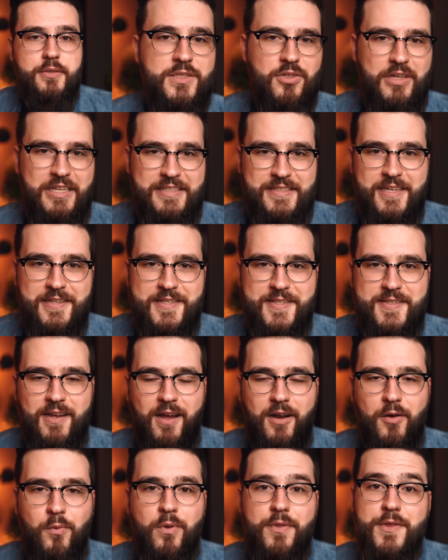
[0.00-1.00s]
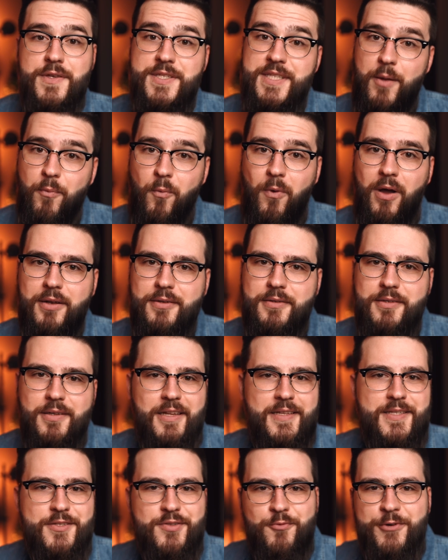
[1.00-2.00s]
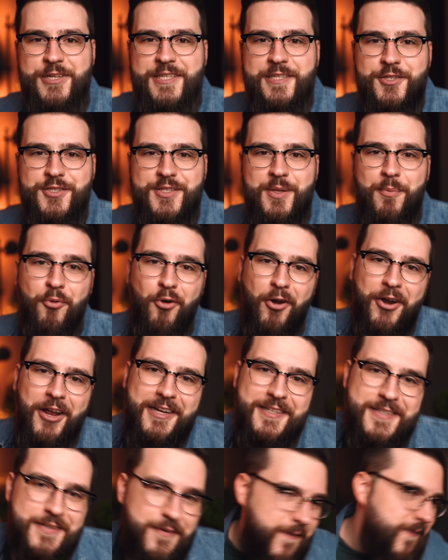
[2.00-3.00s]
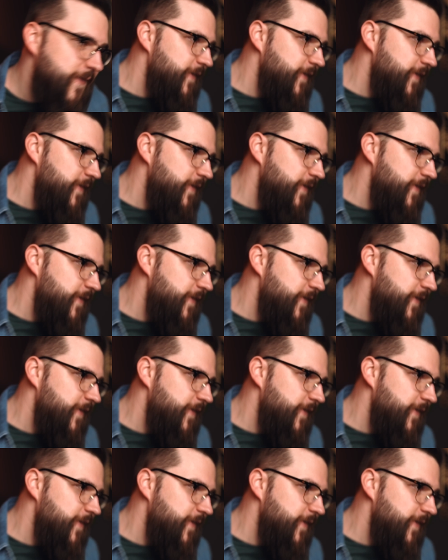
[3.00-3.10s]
So let's get started with step 1. Let's research some products.